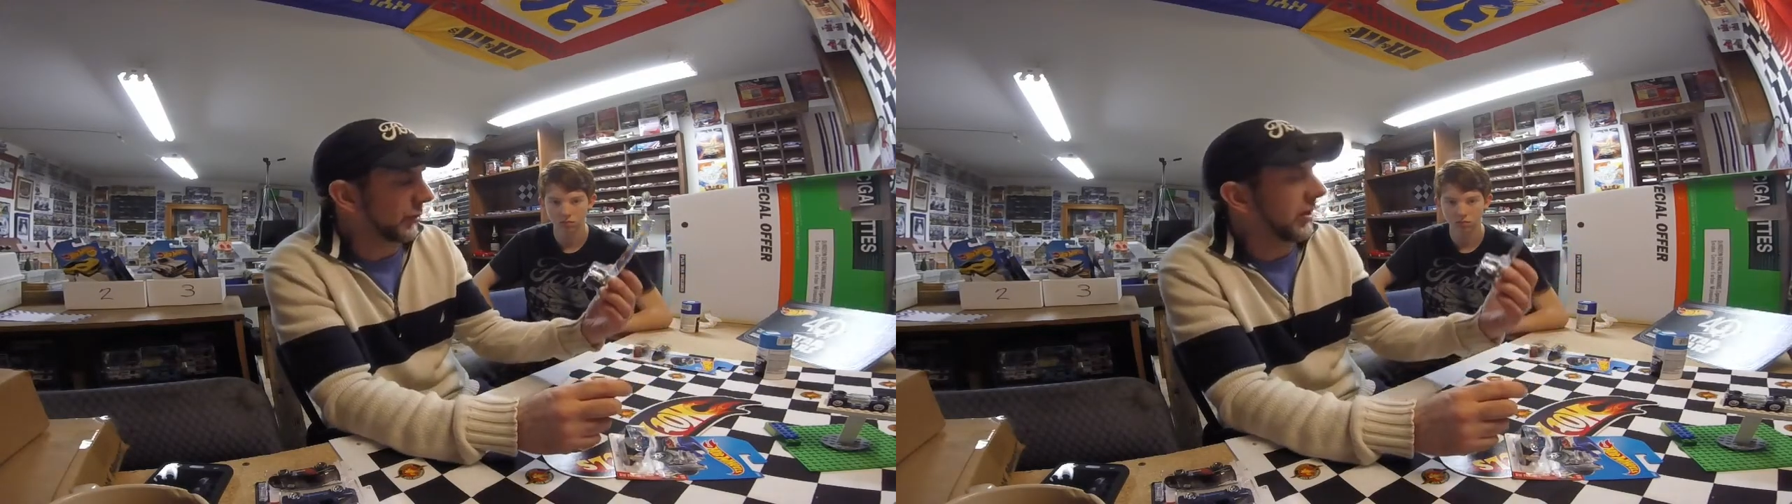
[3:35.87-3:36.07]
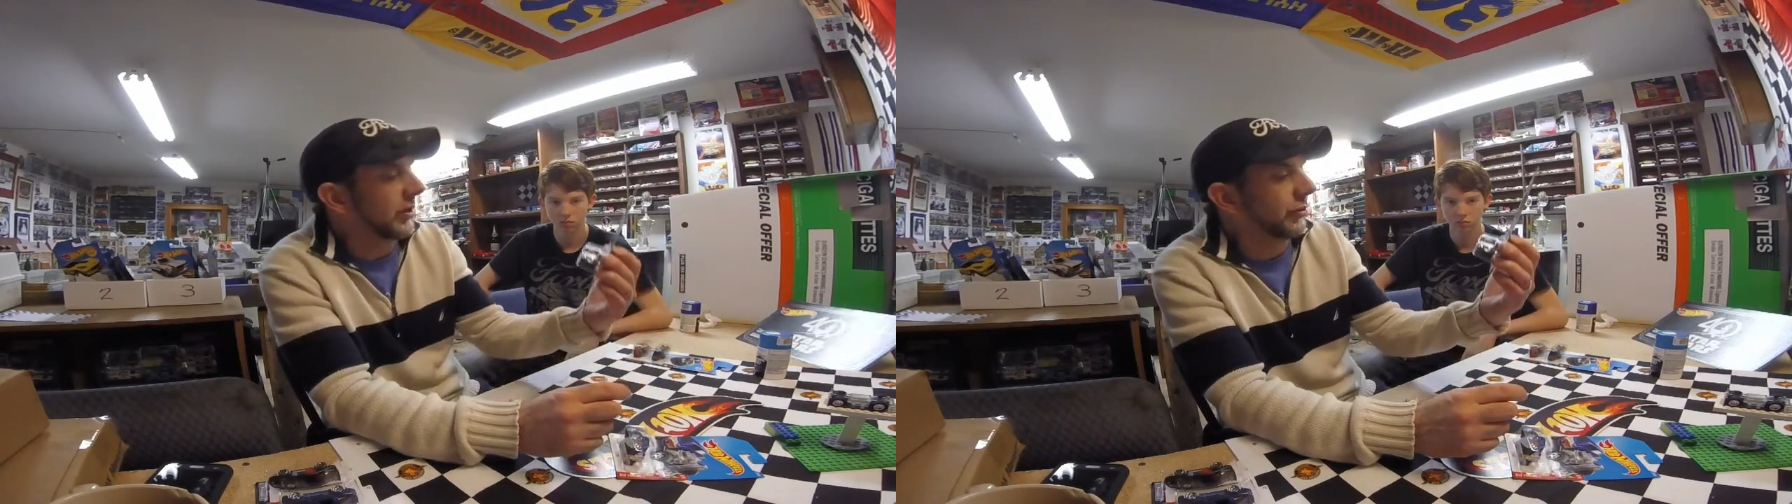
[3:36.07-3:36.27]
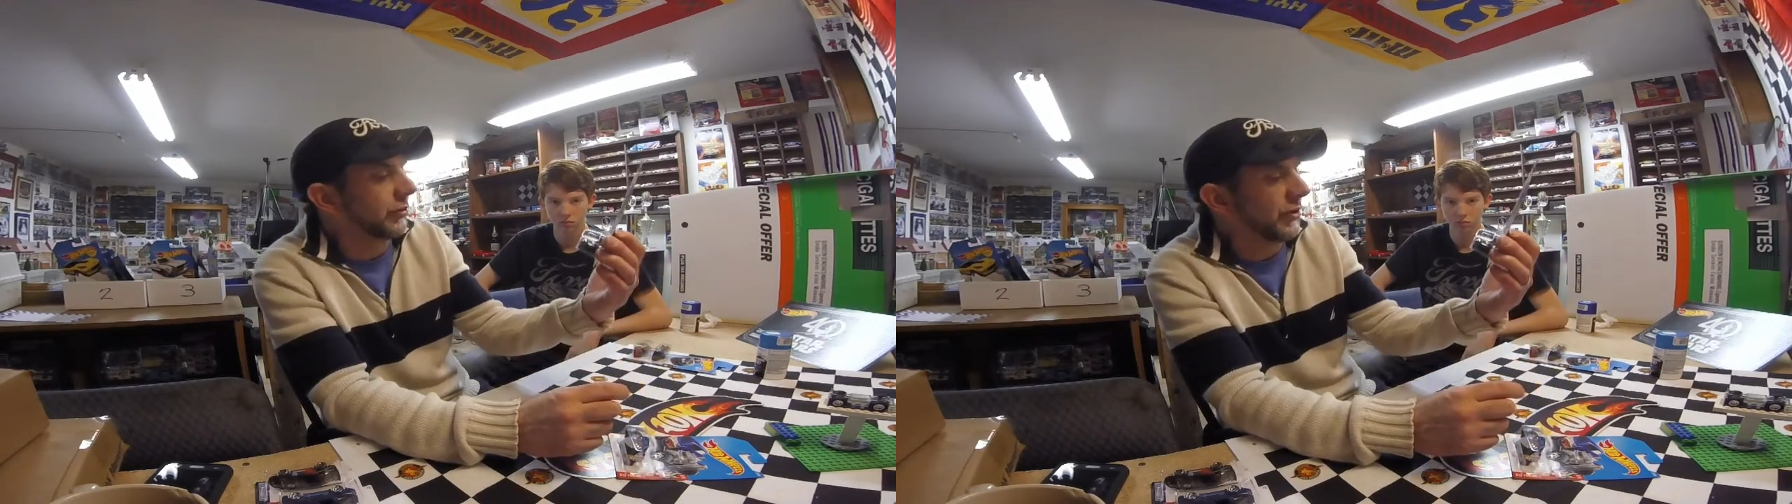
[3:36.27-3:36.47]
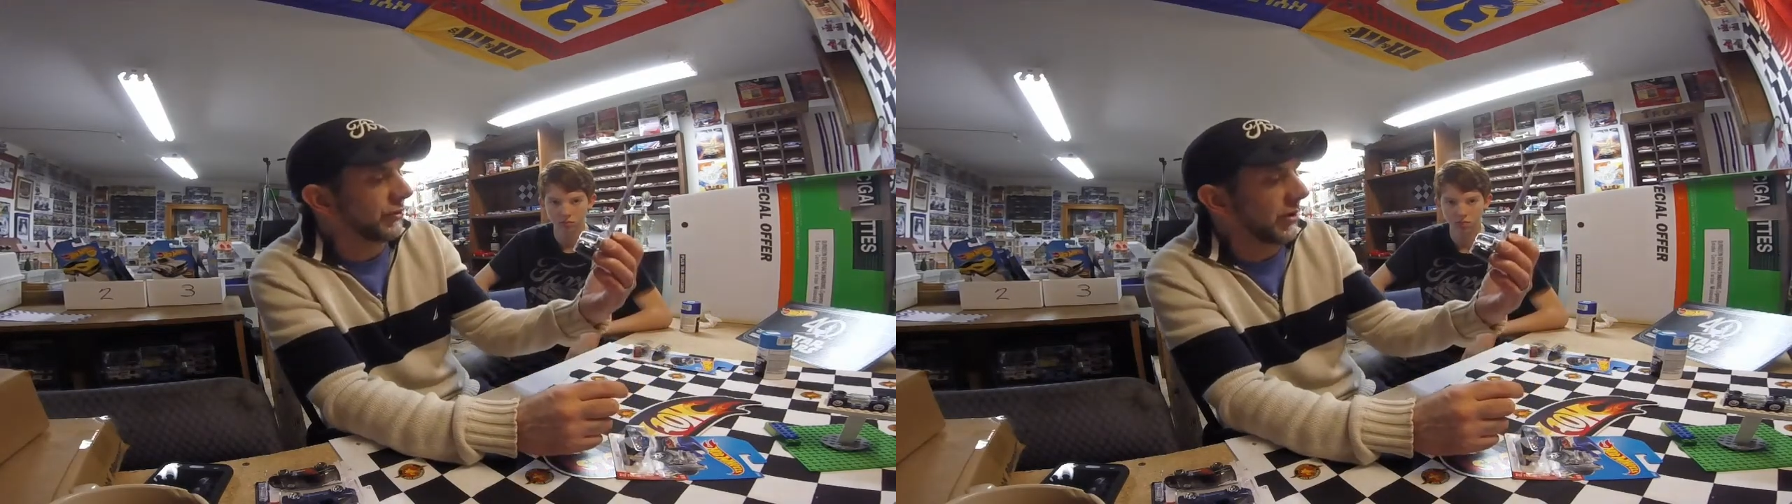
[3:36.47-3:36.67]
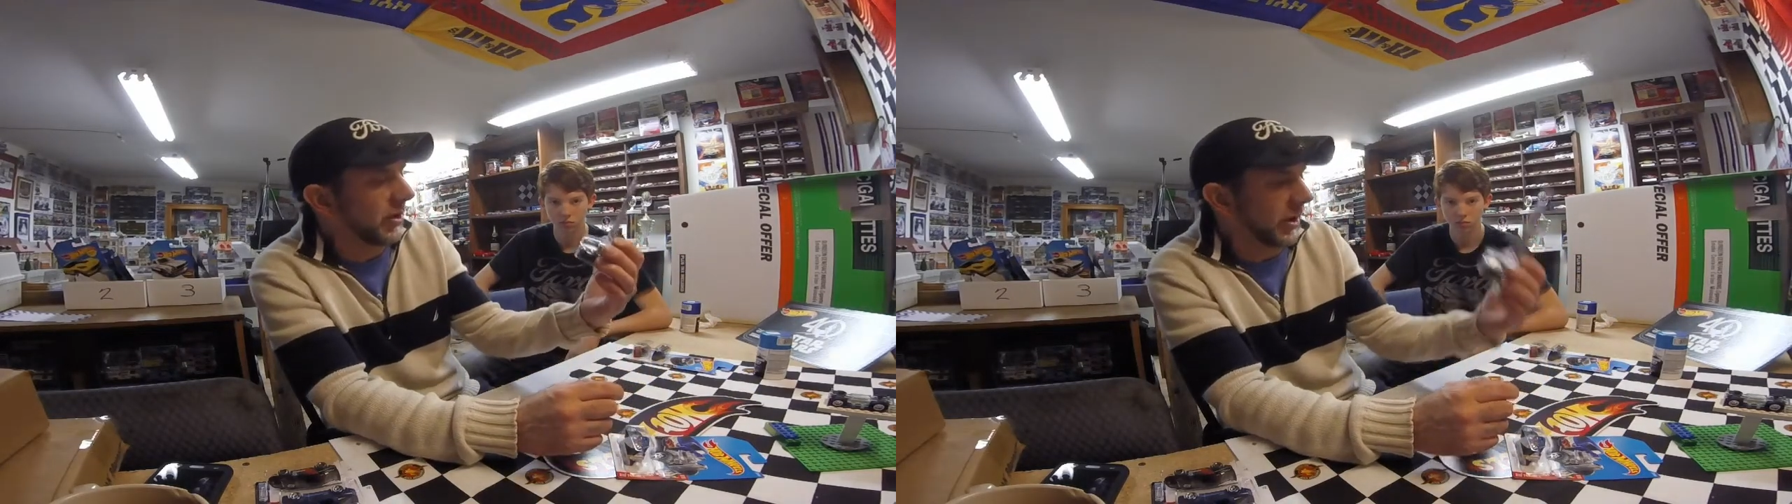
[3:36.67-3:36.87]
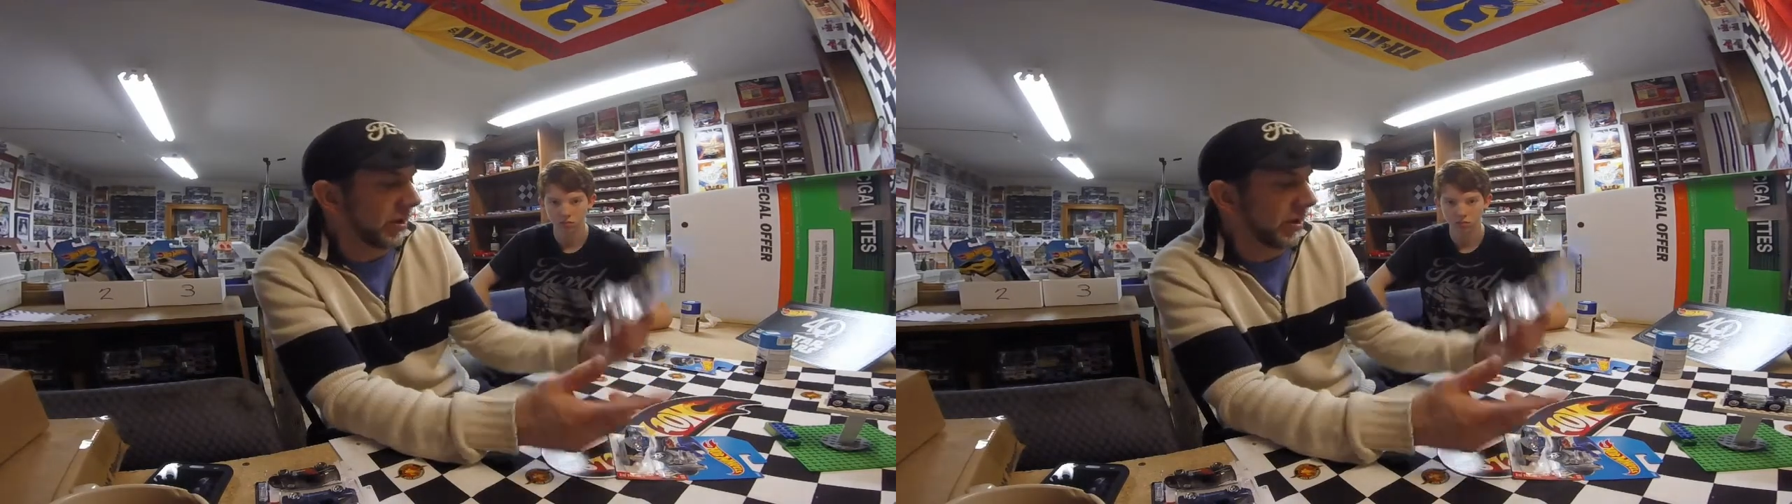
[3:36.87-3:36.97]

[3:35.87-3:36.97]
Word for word: the regular treasure hunt.